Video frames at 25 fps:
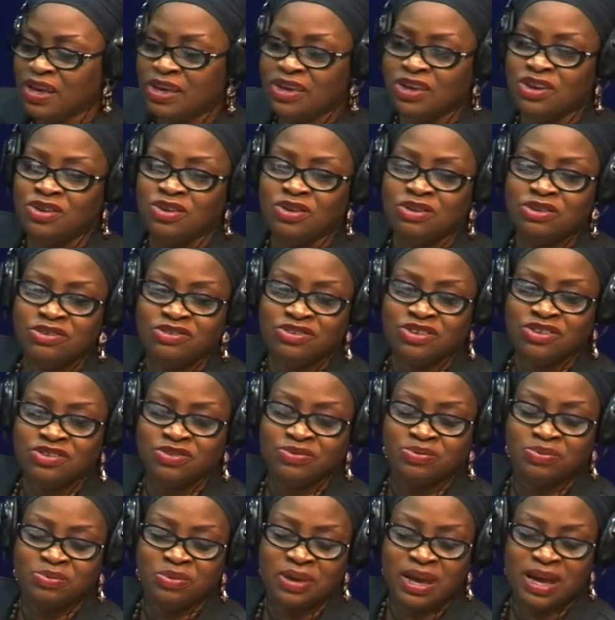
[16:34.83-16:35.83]
You
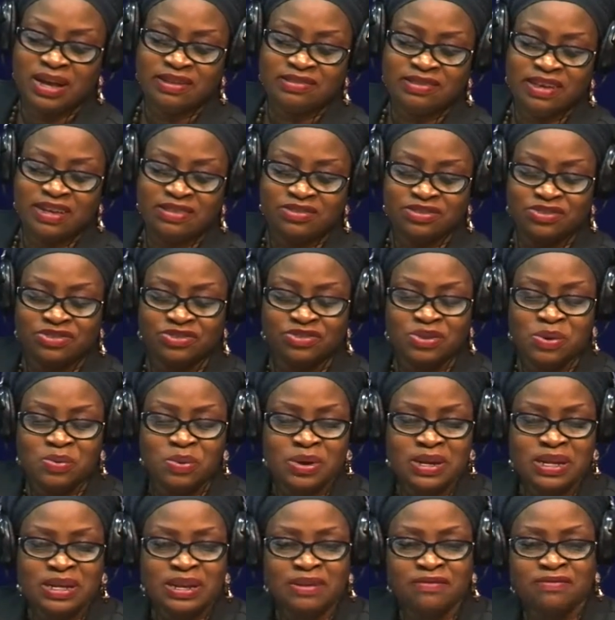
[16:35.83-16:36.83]
just reacted to
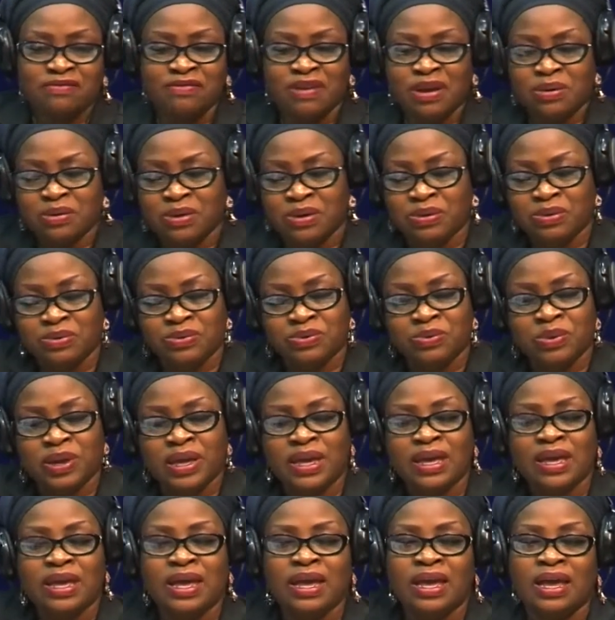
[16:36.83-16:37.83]
someone in a very good
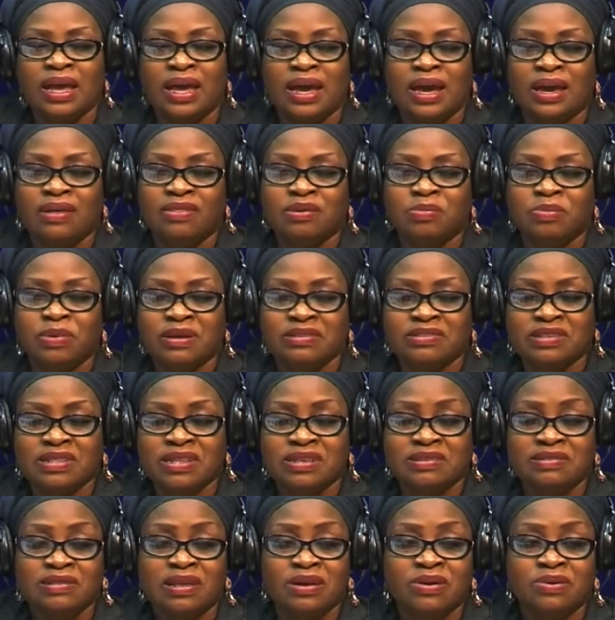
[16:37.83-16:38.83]
way, and the person
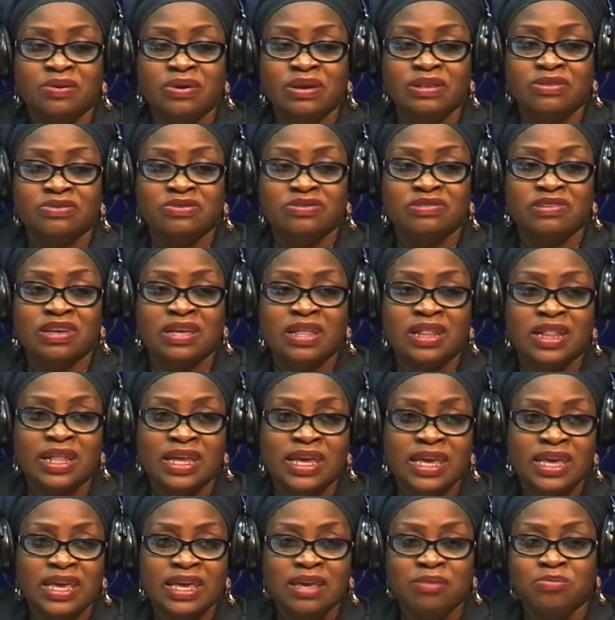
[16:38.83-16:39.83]
is now going to tell
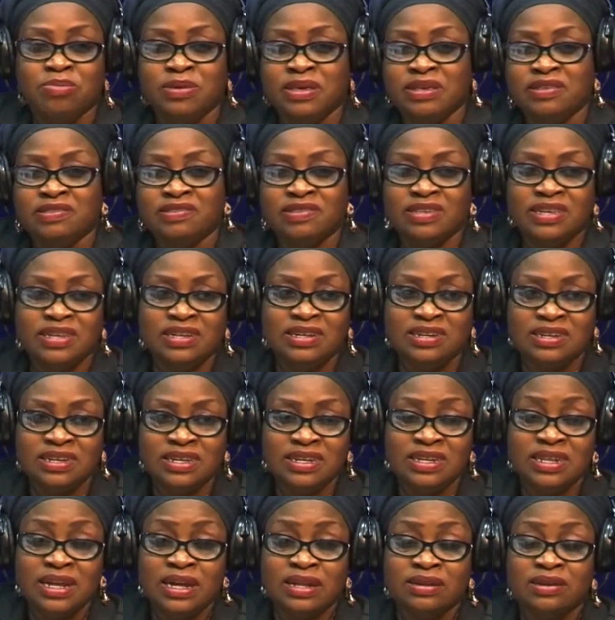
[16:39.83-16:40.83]
A, B, C,
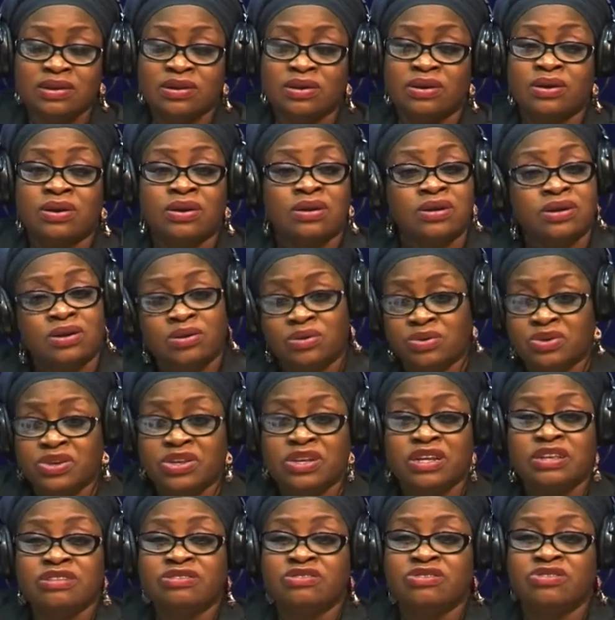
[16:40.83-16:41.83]
D that, look, you
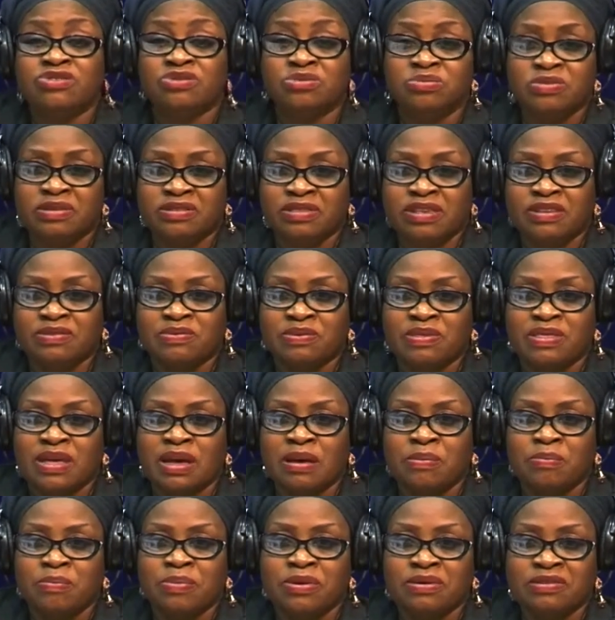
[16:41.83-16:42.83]
need to do business with
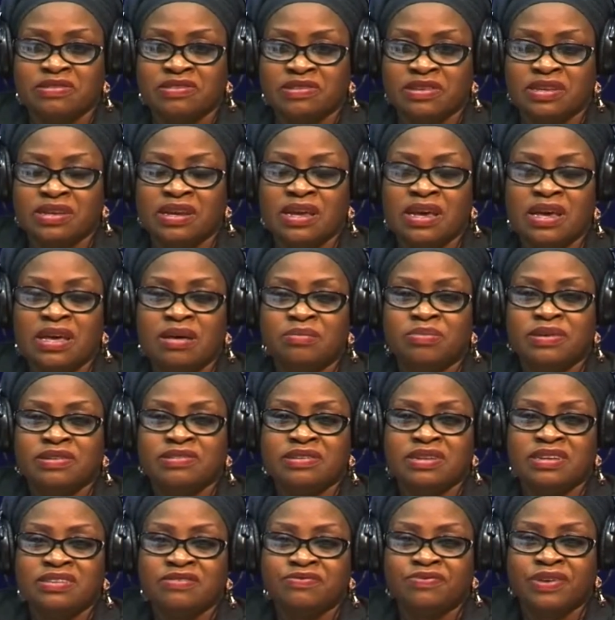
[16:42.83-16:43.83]
that person. The
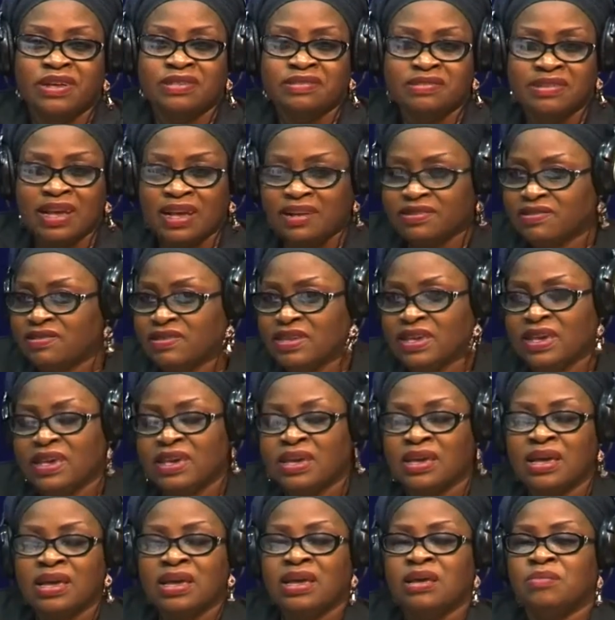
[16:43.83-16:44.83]
person is fantastic.
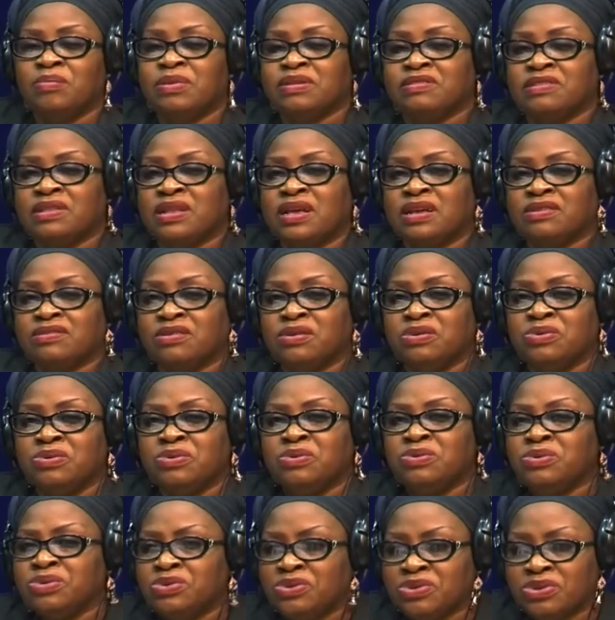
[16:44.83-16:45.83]
The person has a
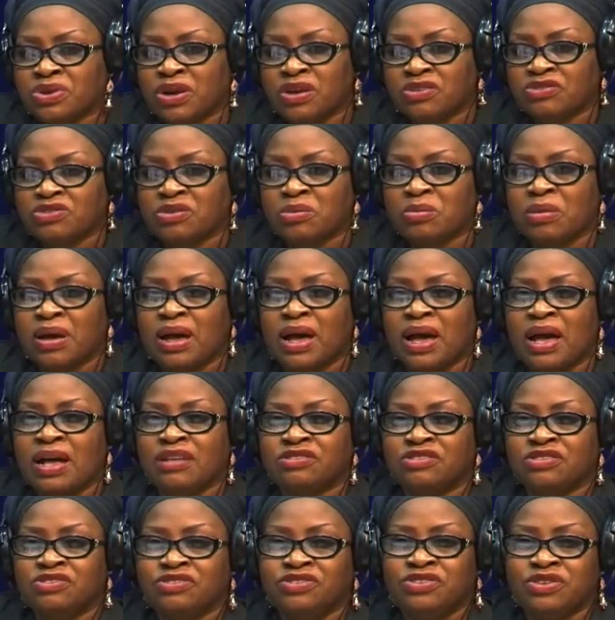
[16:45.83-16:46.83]
good customer
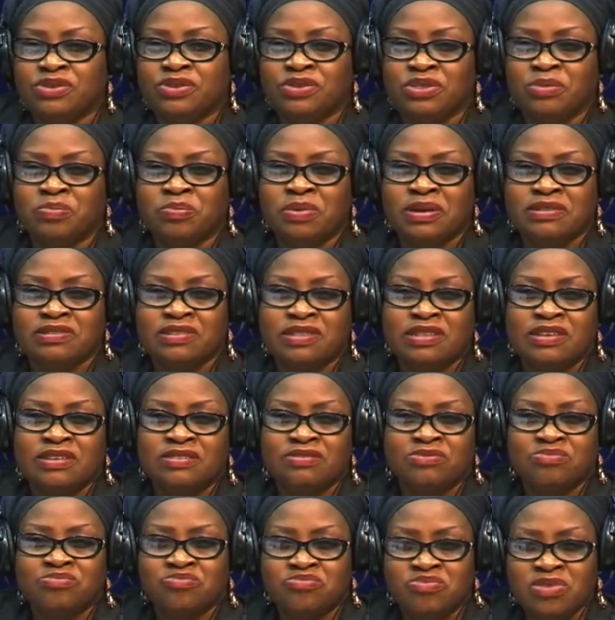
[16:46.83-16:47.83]
attitude. The person
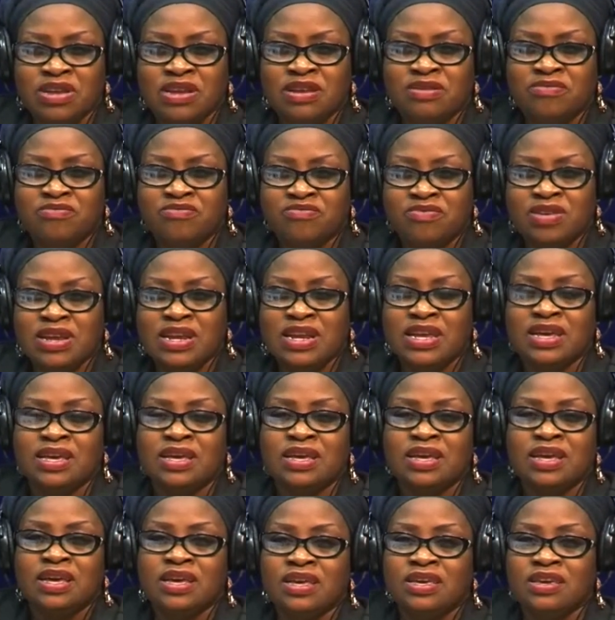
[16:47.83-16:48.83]
is really, really,
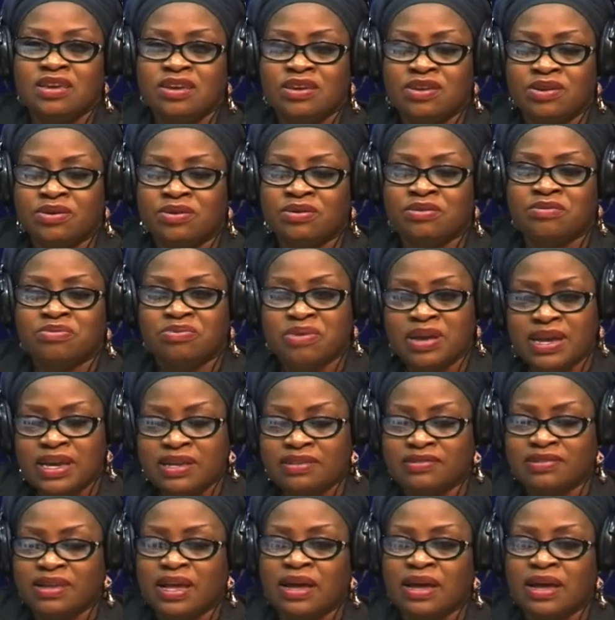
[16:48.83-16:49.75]
great.